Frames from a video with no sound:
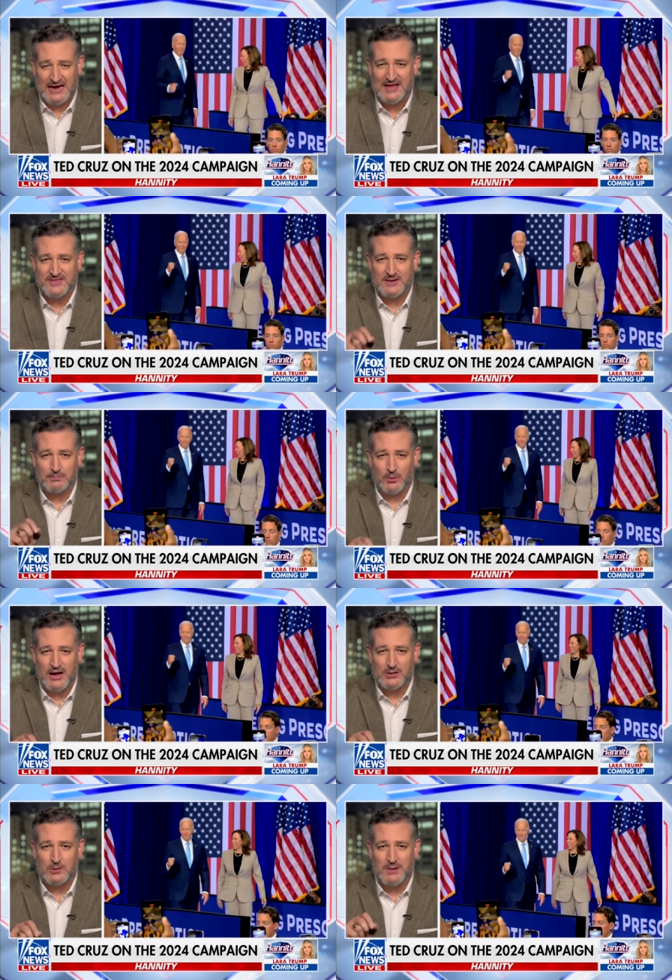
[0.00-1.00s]
I think
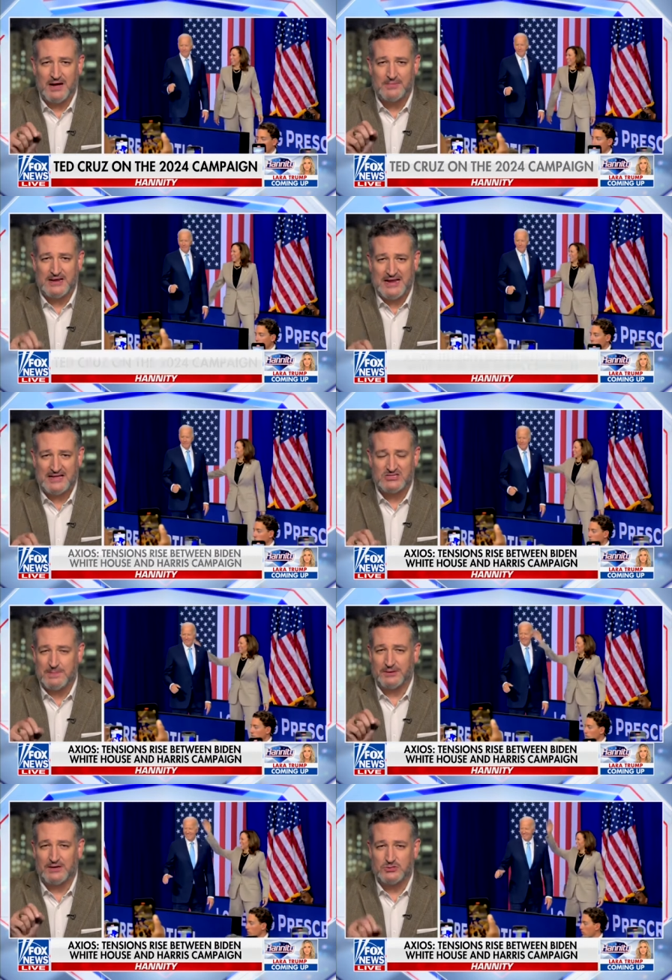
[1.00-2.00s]
Barack Obama,
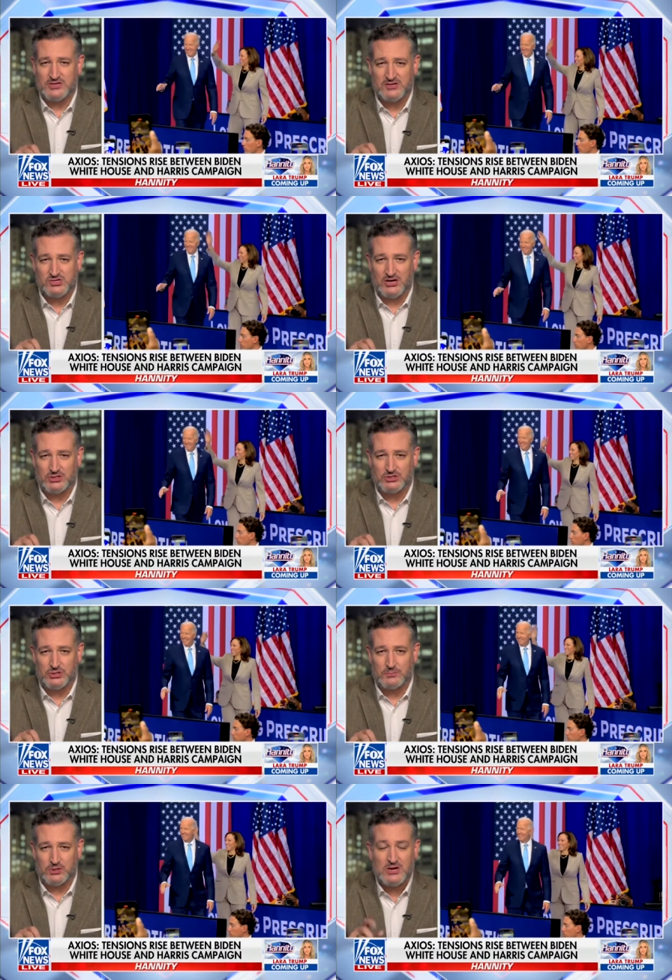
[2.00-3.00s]
Nancy Pelosi, and Chuck
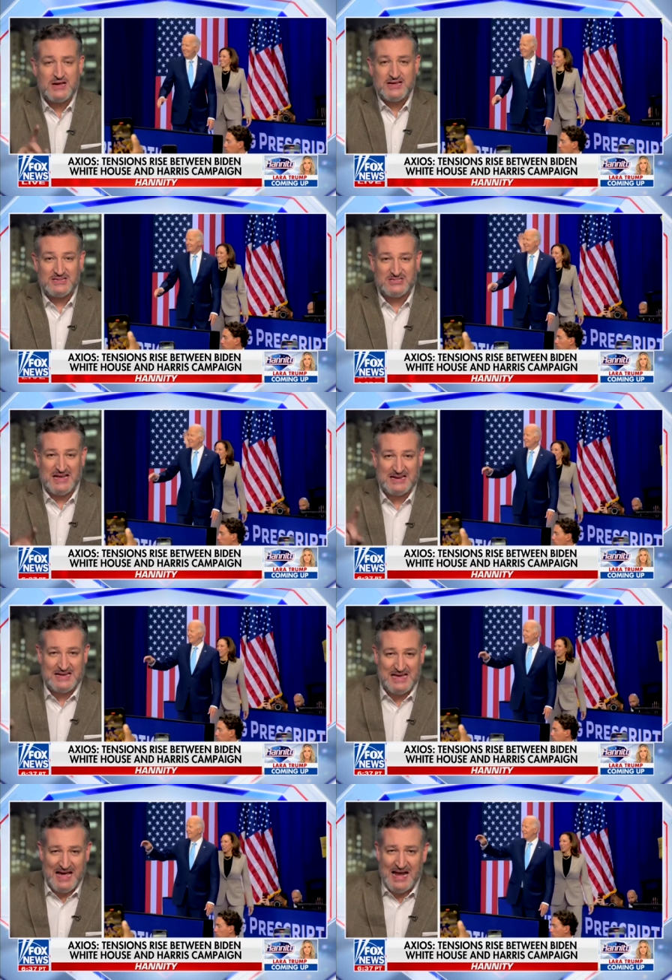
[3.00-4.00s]
Schumer
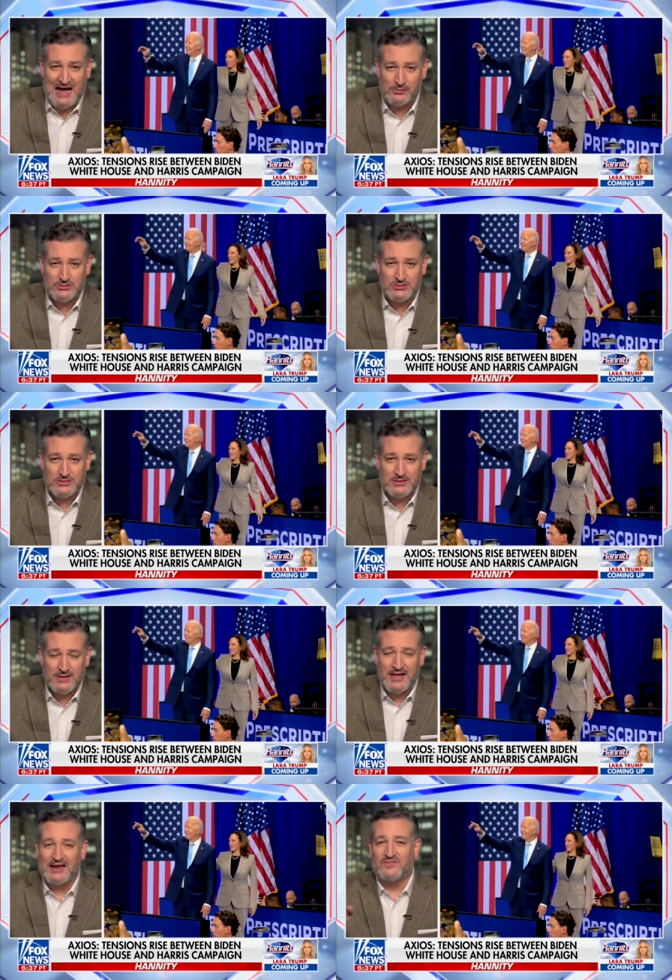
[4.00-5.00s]
said, "Get out."
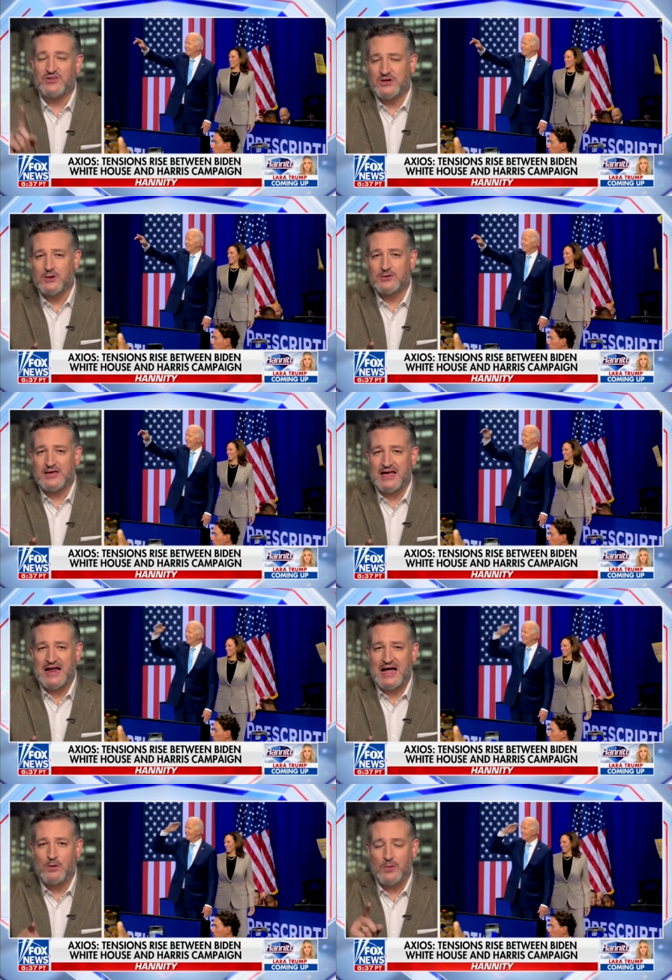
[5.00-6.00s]
And if you don't get
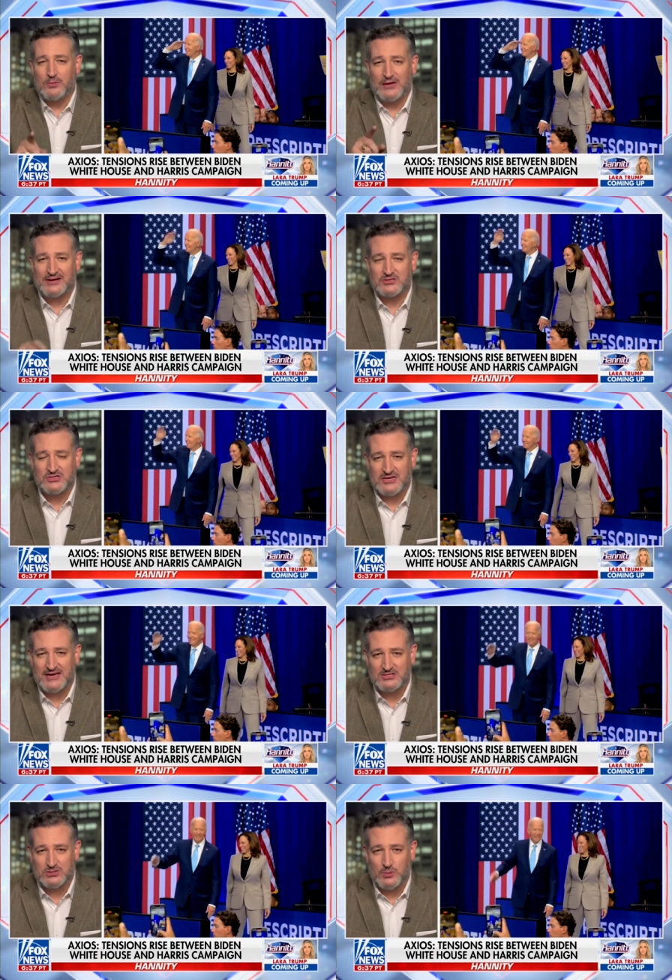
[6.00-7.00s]
out, we will
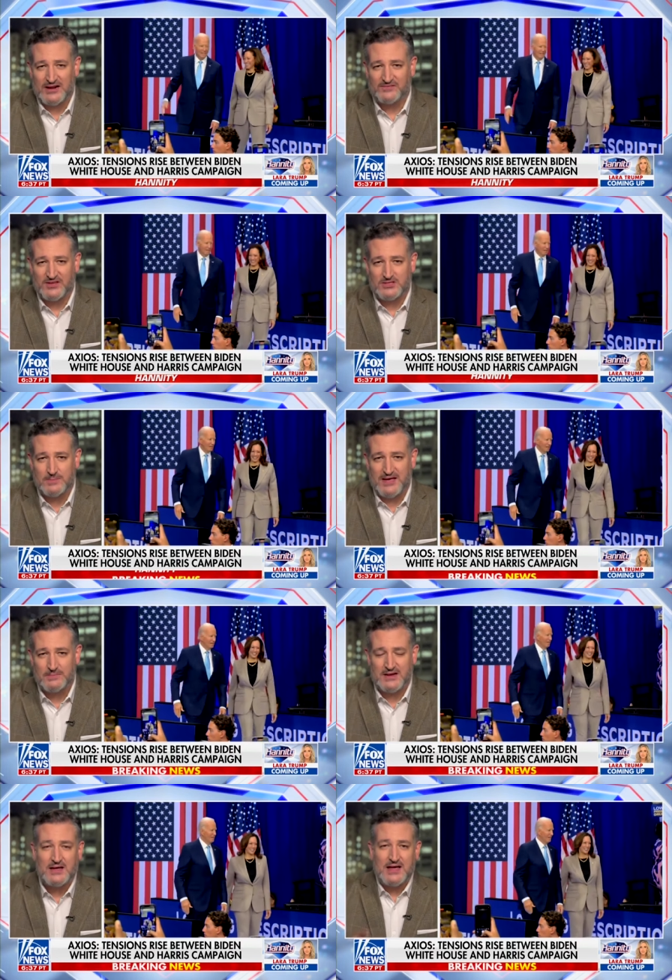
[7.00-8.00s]
exercise the 25th
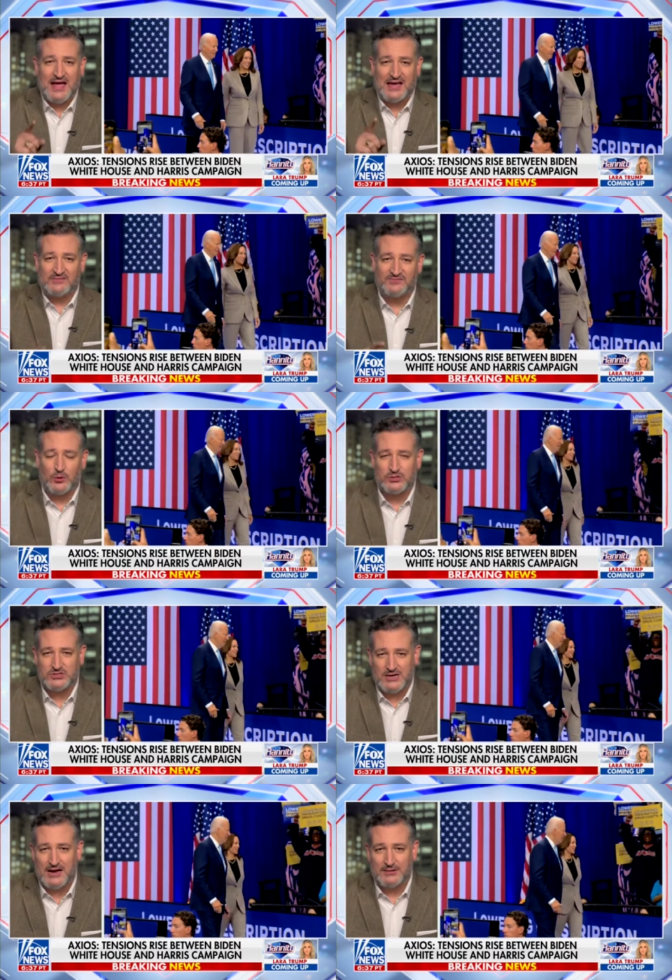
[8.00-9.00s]
Amendment and force
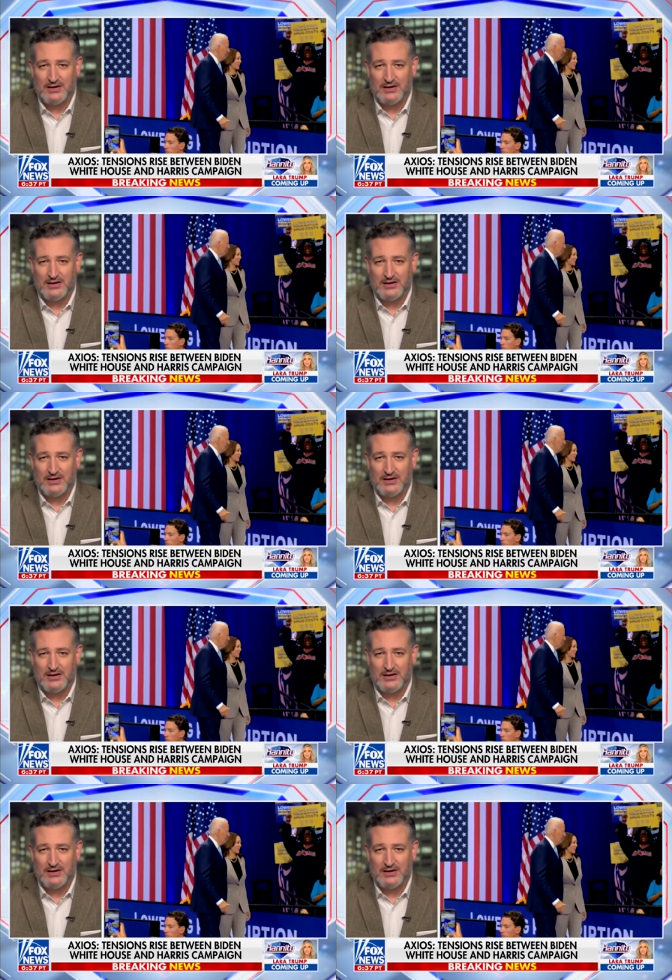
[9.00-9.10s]
Kamala